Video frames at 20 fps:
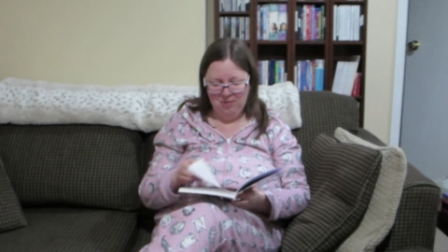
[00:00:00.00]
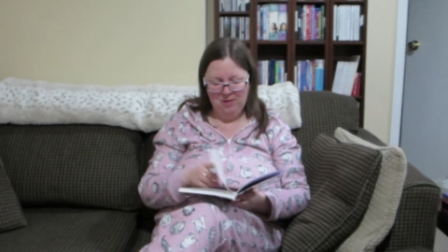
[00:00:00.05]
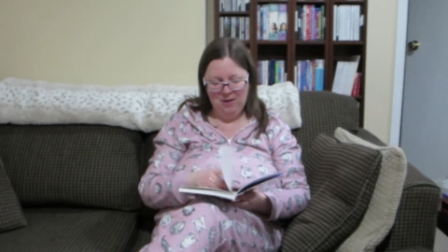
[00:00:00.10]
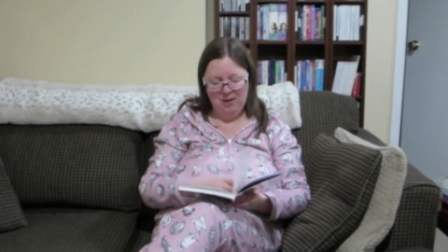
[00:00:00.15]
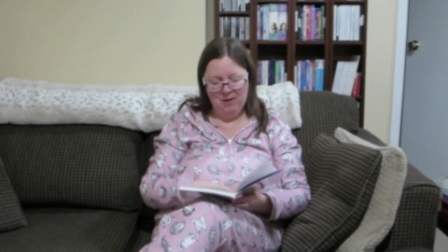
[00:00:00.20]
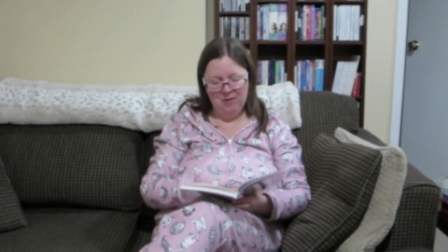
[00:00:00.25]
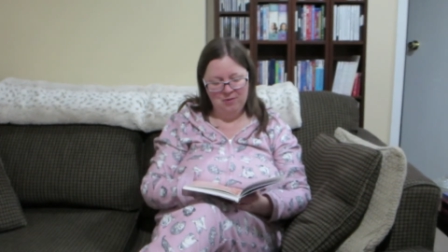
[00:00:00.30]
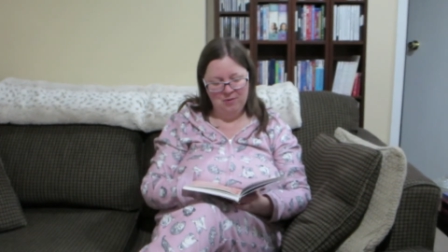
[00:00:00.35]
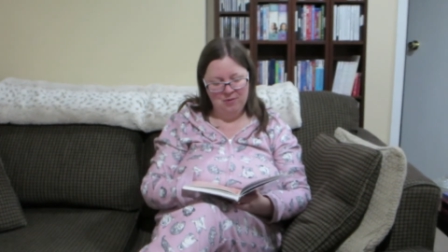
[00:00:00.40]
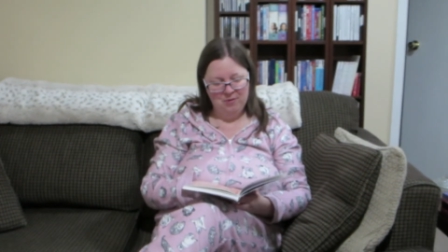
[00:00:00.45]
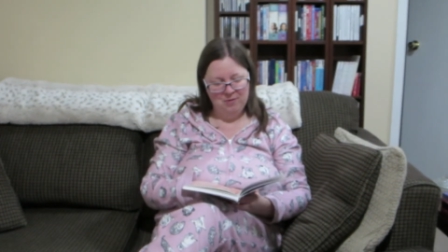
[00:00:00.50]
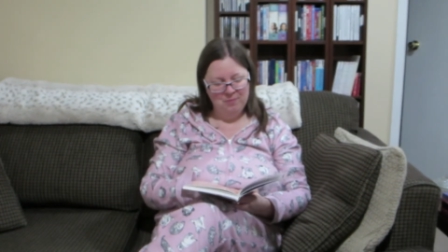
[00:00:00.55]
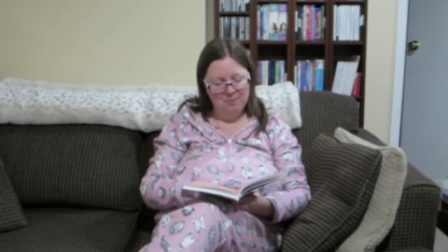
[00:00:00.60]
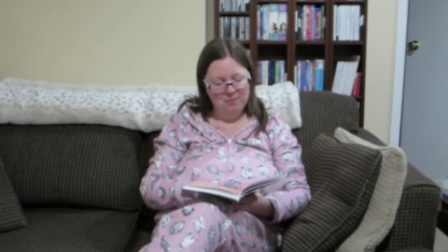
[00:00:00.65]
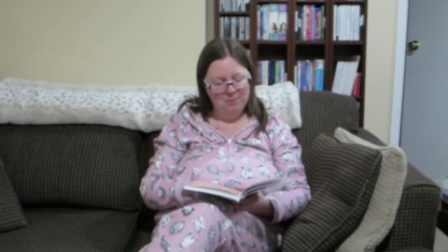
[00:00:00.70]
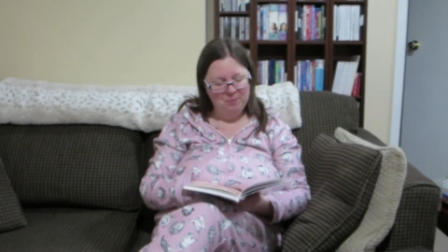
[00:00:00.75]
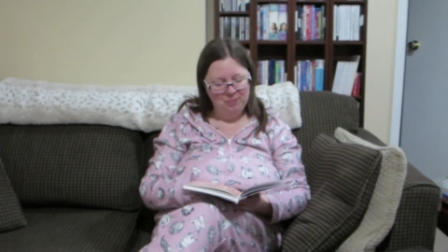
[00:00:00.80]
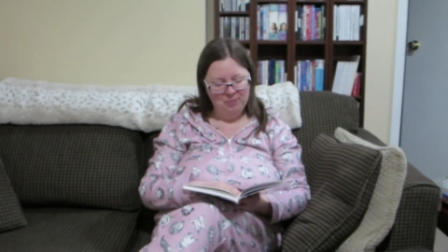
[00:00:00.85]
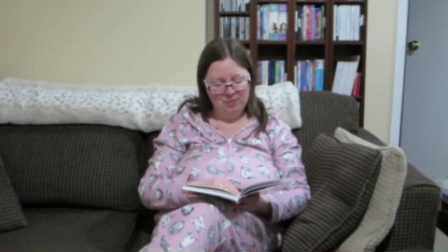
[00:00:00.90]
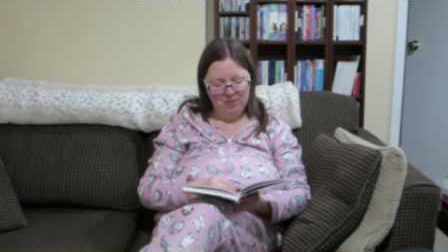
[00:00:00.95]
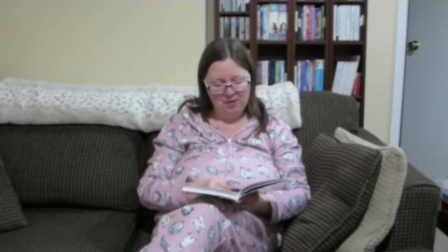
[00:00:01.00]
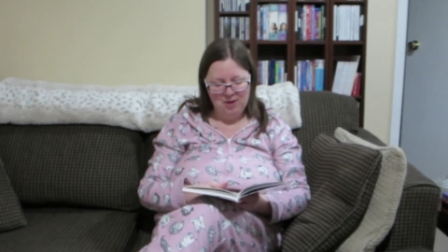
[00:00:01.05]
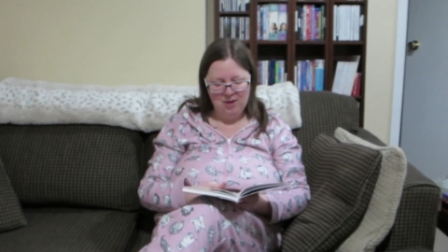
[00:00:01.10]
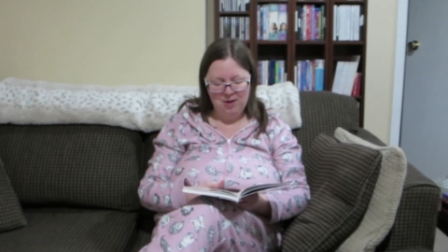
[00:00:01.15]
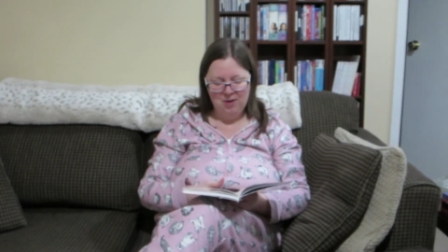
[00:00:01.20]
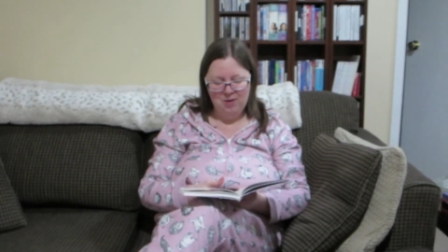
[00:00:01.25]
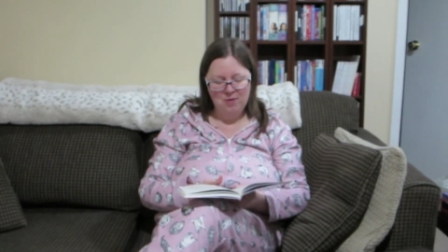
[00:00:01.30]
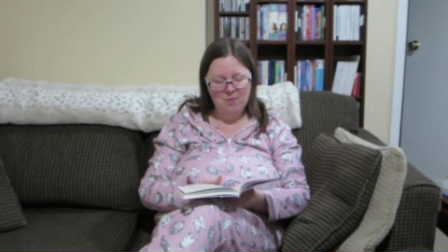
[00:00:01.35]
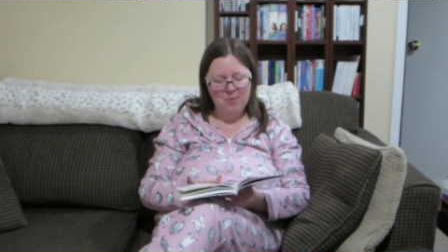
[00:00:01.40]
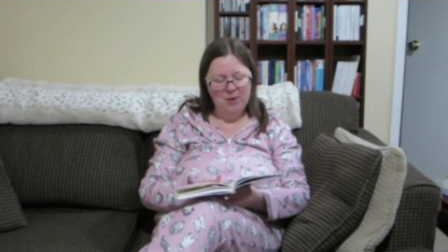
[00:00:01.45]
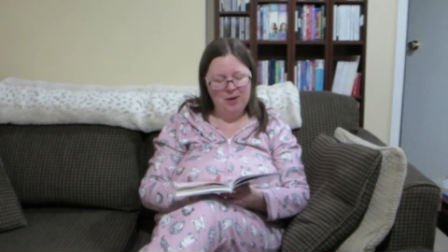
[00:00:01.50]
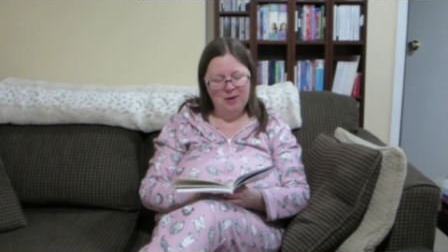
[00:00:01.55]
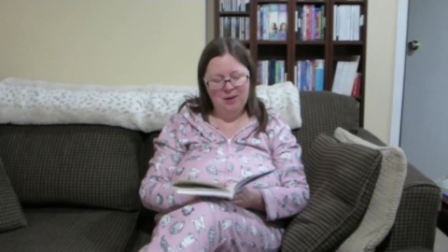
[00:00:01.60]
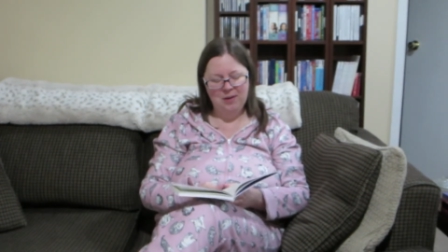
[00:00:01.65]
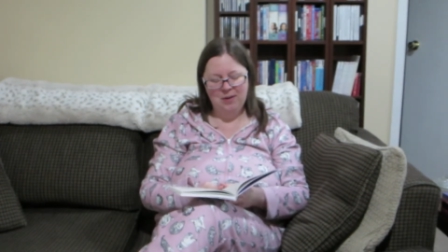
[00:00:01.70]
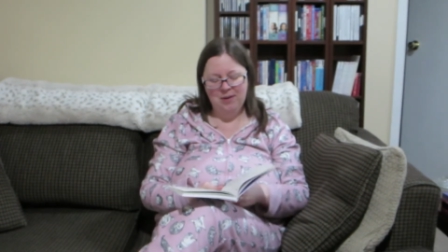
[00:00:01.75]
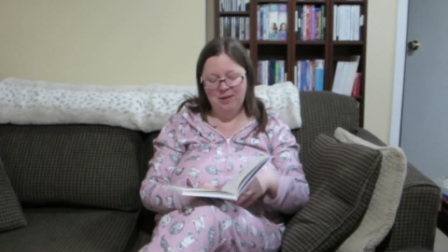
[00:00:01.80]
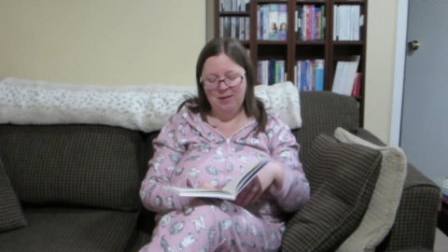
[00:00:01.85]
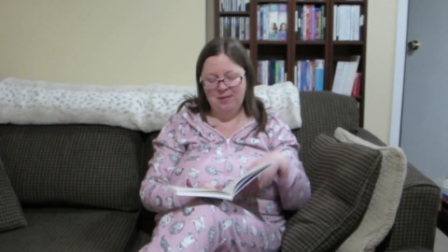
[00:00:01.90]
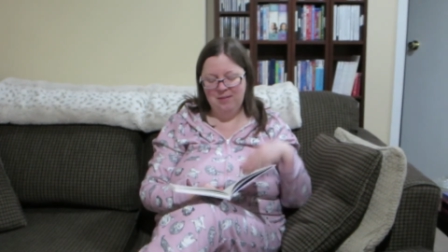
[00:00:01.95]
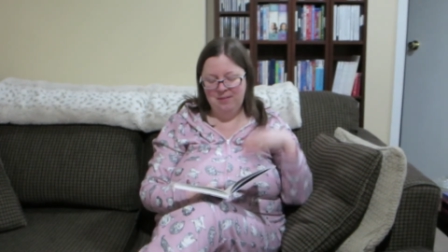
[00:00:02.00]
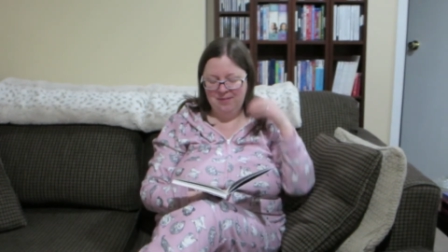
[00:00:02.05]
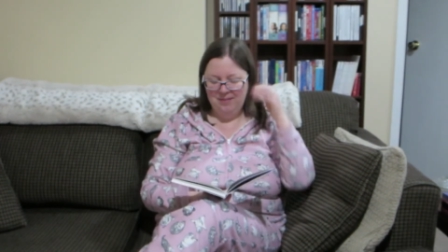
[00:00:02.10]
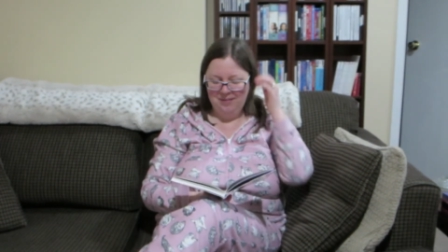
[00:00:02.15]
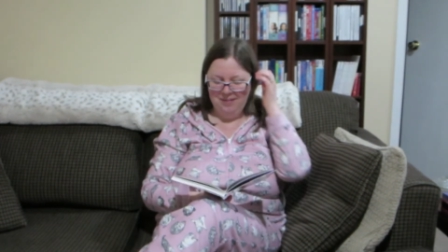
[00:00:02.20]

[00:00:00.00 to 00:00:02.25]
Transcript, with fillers: Taylor. Oh my god.